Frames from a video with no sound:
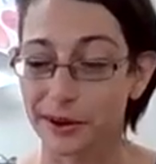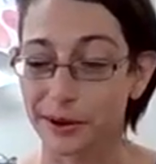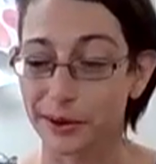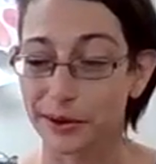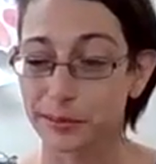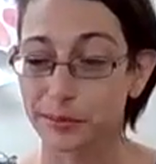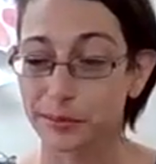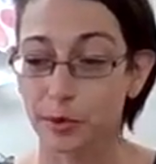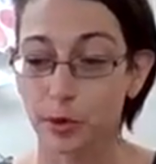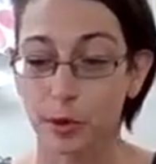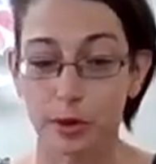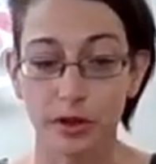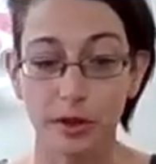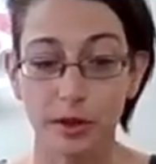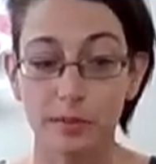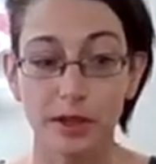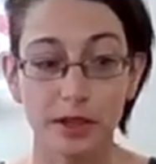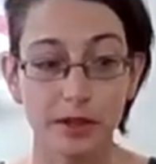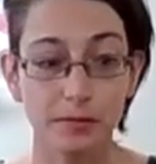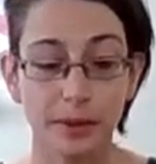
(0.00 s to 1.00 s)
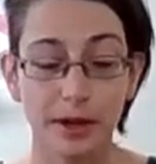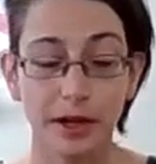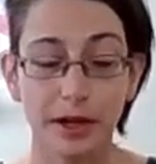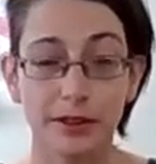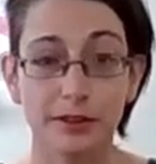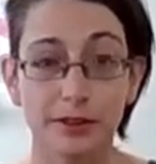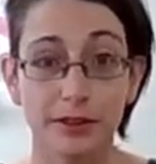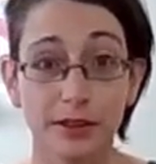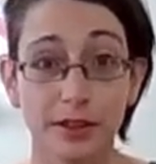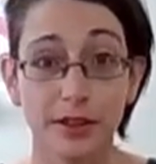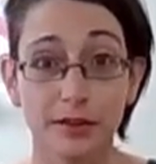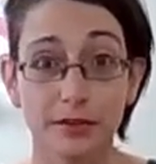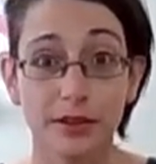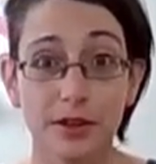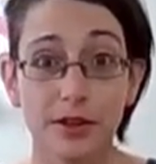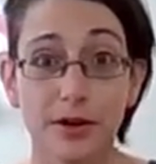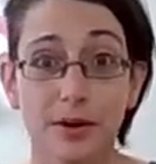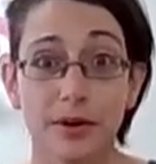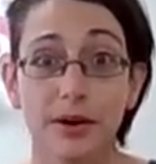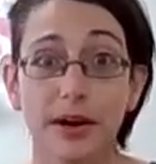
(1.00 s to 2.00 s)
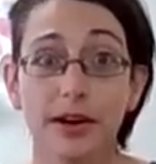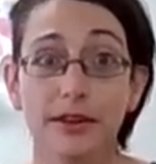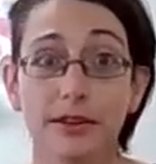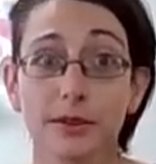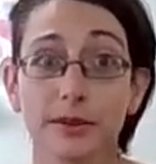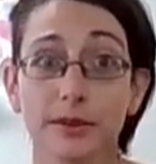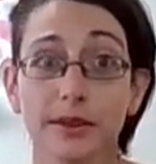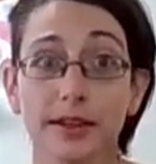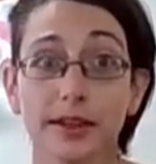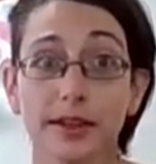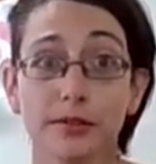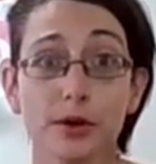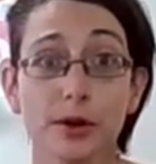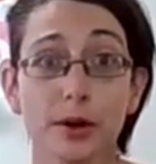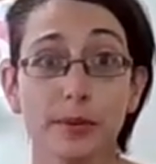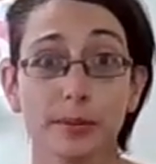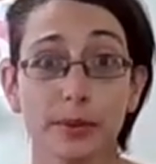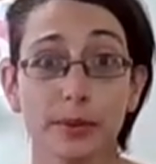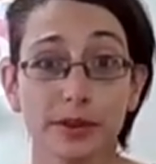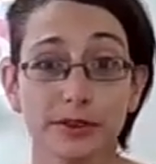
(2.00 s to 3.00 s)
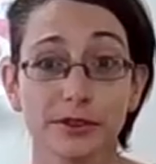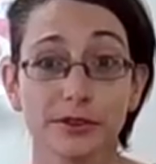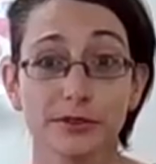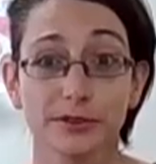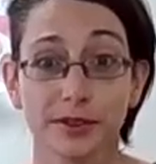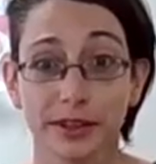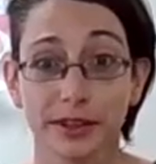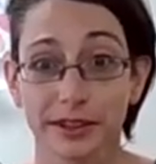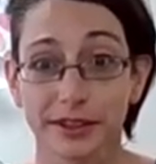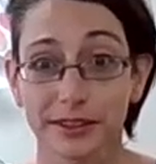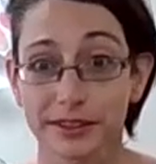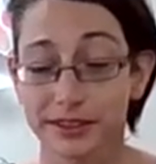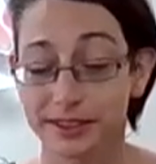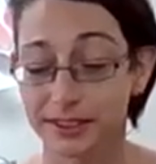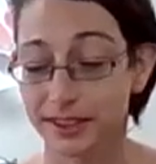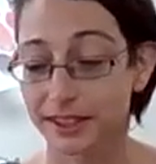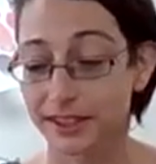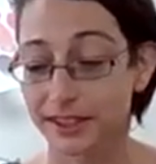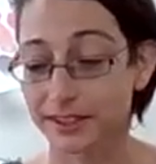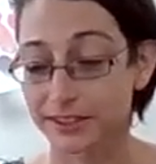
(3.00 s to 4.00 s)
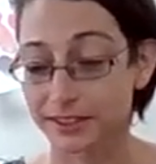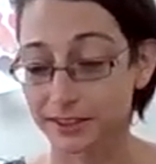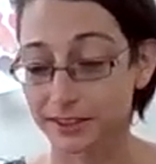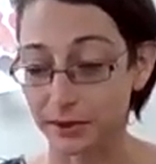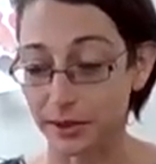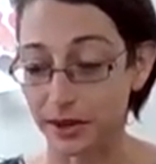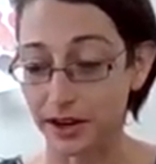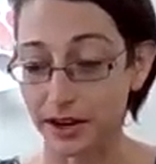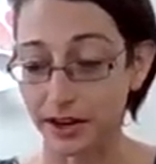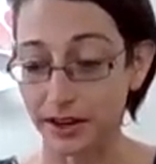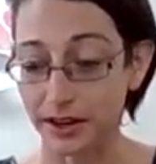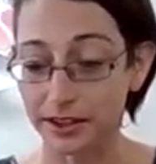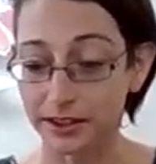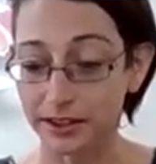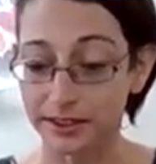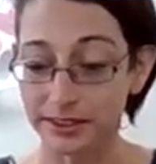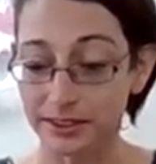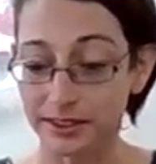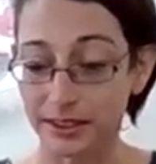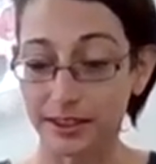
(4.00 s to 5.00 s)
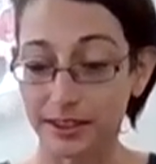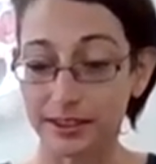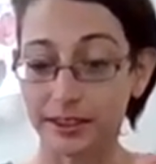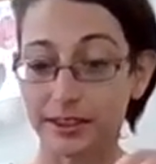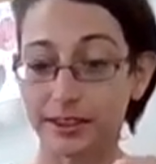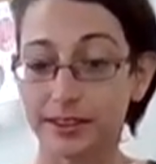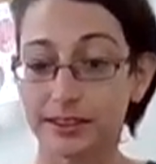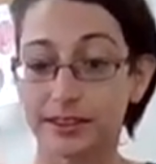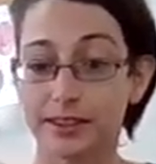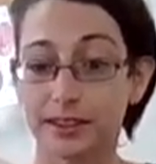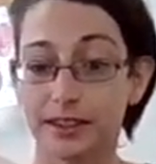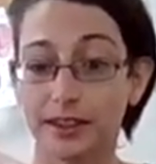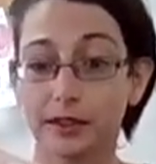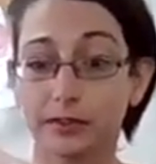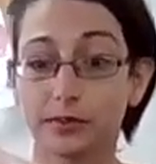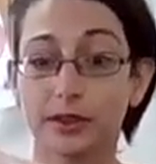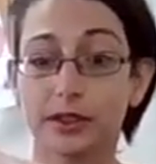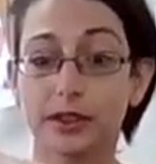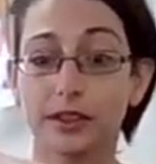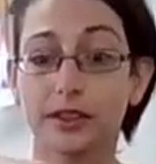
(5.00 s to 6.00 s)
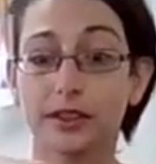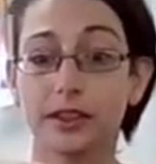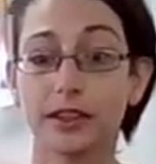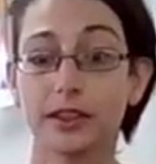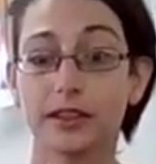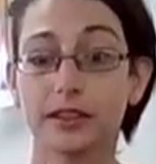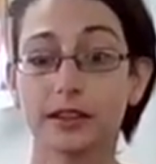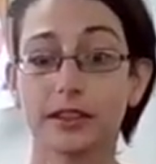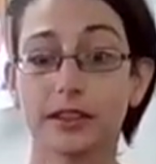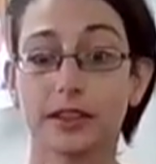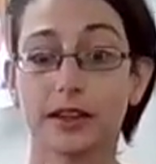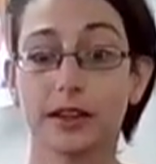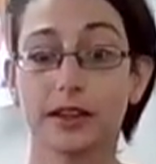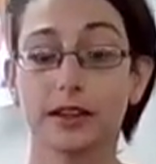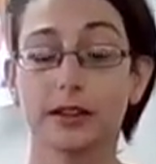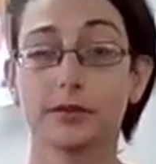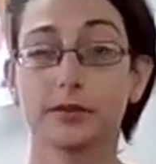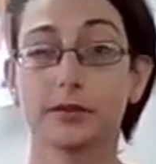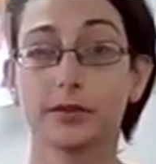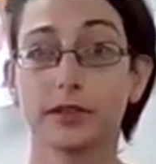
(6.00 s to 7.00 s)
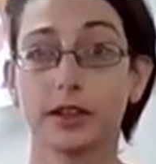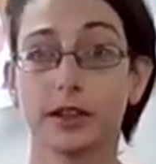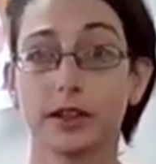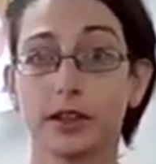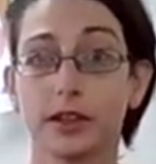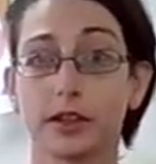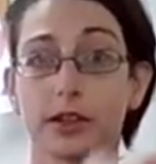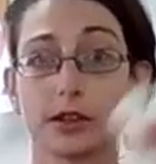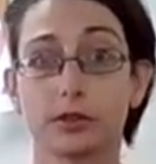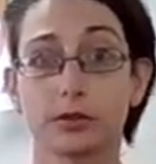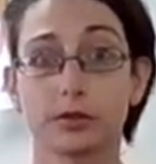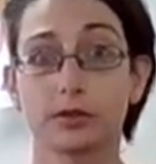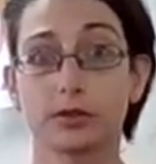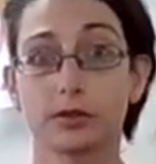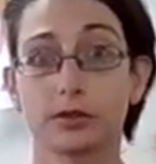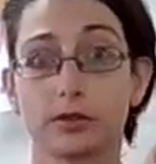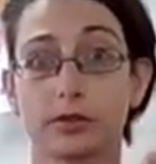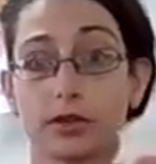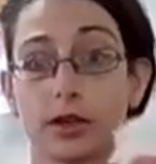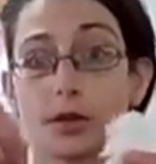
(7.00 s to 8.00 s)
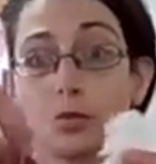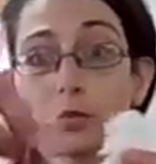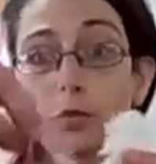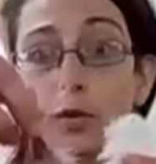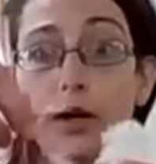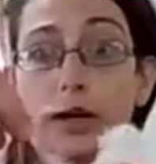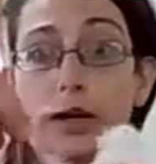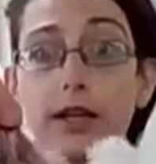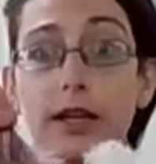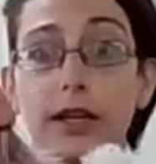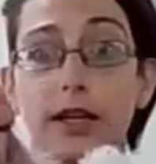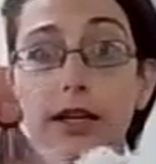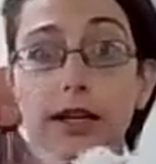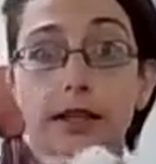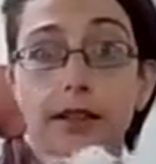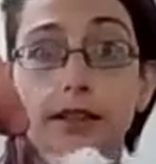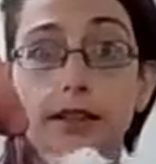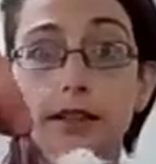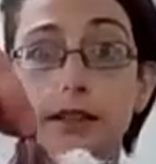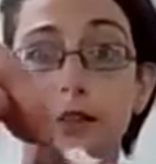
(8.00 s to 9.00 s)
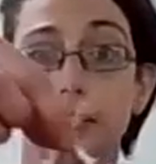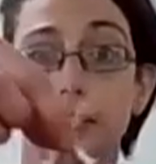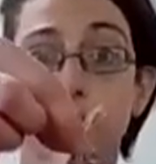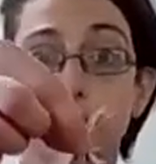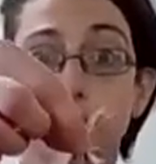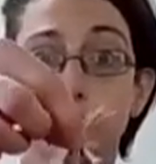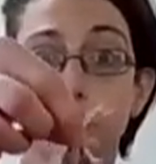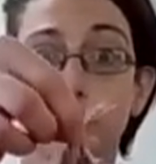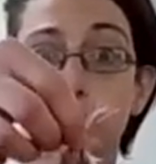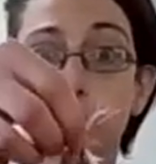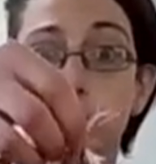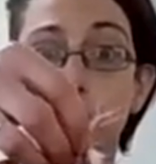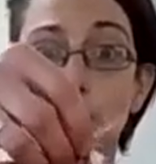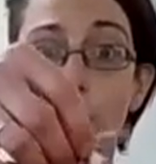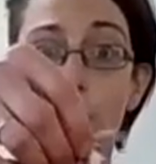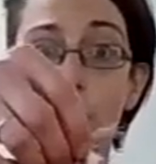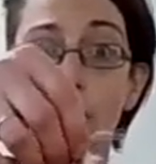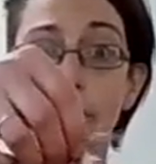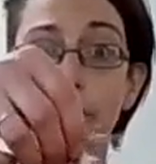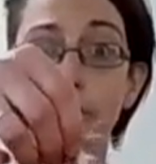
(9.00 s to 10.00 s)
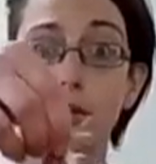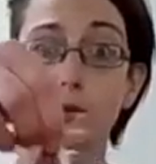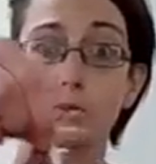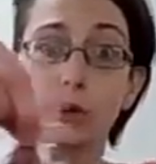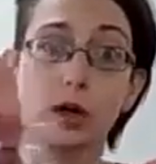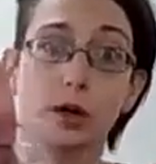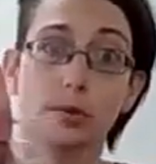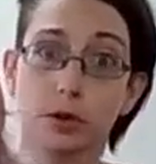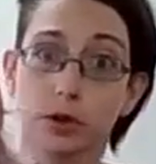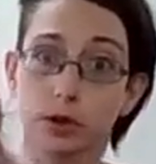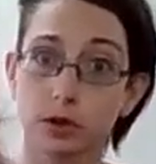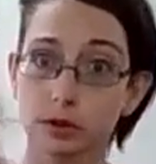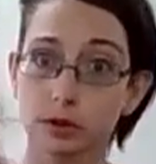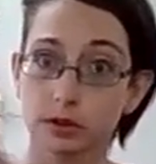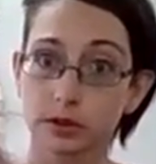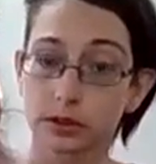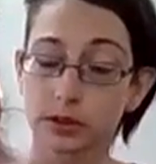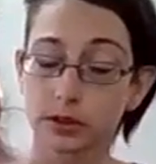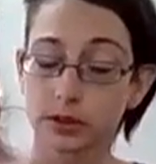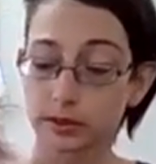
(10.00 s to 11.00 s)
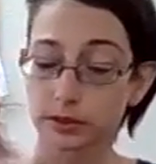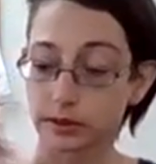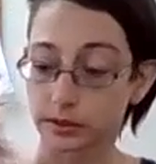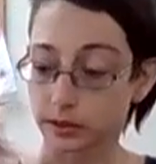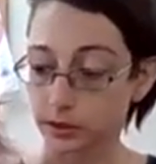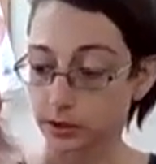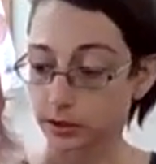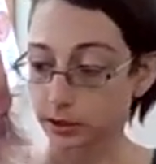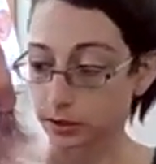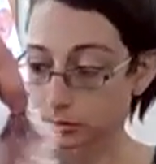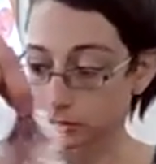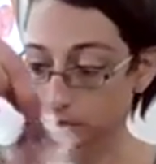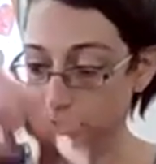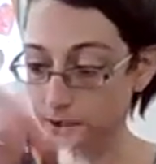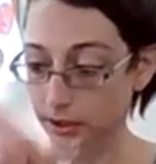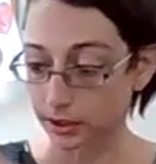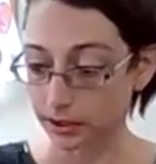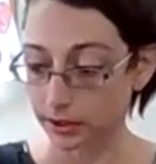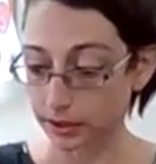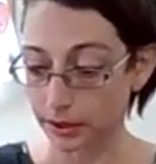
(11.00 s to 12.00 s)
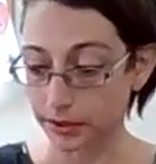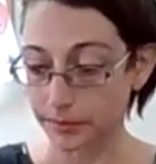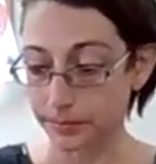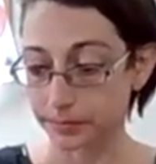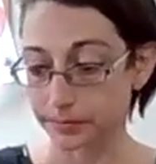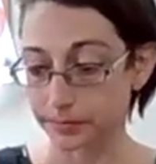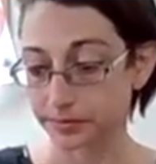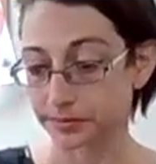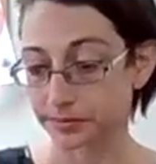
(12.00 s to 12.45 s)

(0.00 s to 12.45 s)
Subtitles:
Or they mismatch, you never know. So I gave you a bunch of feathers. So I decided that I really like the kind of cream white and this mauve-y purple to go together.